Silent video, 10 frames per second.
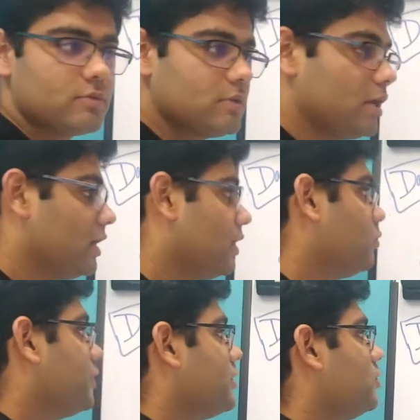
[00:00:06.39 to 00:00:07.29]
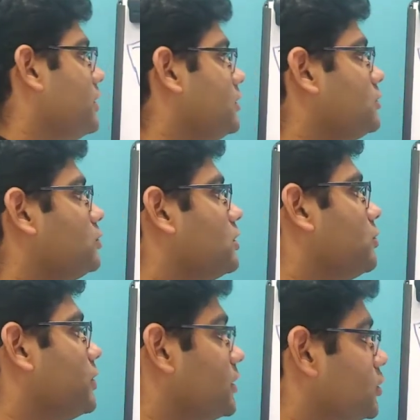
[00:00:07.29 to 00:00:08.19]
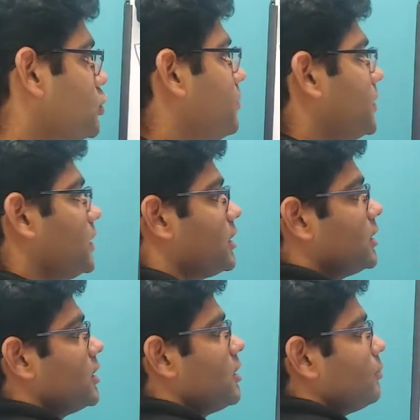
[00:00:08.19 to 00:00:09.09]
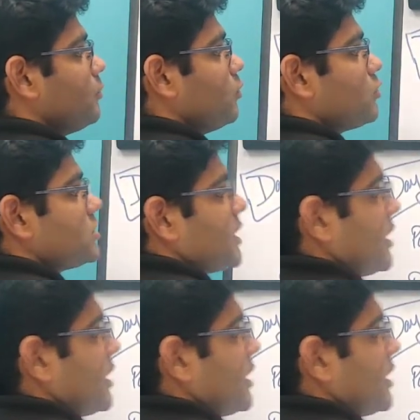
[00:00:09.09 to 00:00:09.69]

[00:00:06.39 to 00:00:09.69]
day we're going to cover the topic post